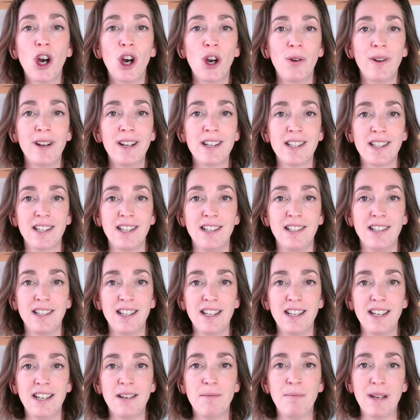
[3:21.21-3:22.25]

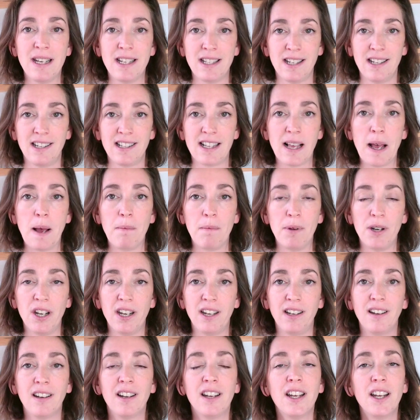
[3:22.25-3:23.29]
OECD meetings
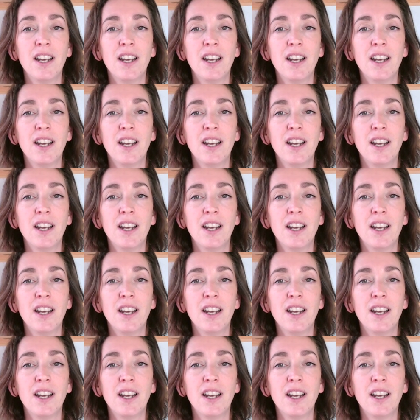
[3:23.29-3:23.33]
happening.